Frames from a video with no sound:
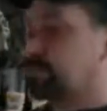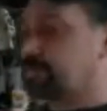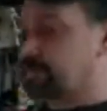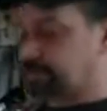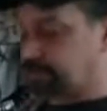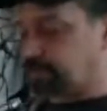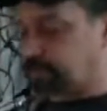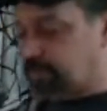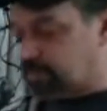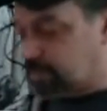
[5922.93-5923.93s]
tongue
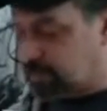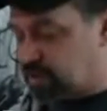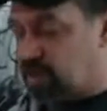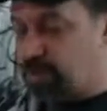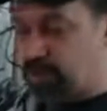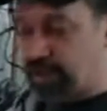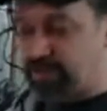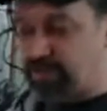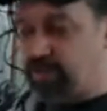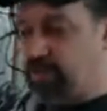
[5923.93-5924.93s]

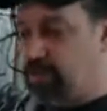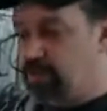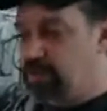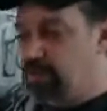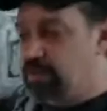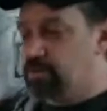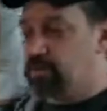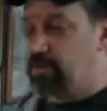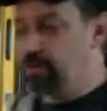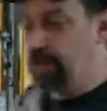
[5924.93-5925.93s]
depressor
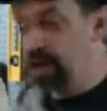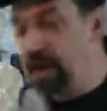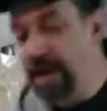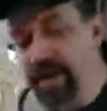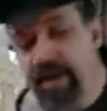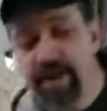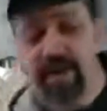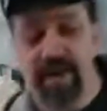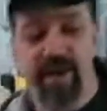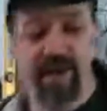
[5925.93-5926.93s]
to smear
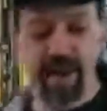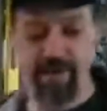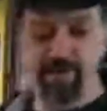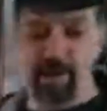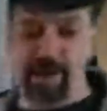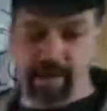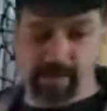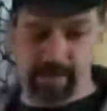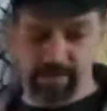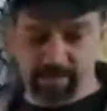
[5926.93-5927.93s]
on
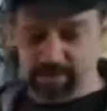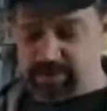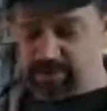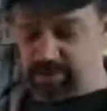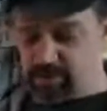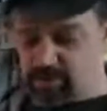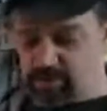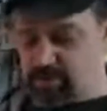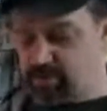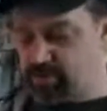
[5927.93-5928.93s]
halfway
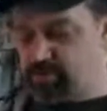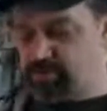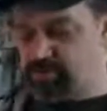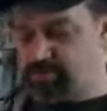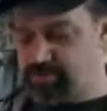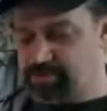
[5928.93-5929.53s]
cured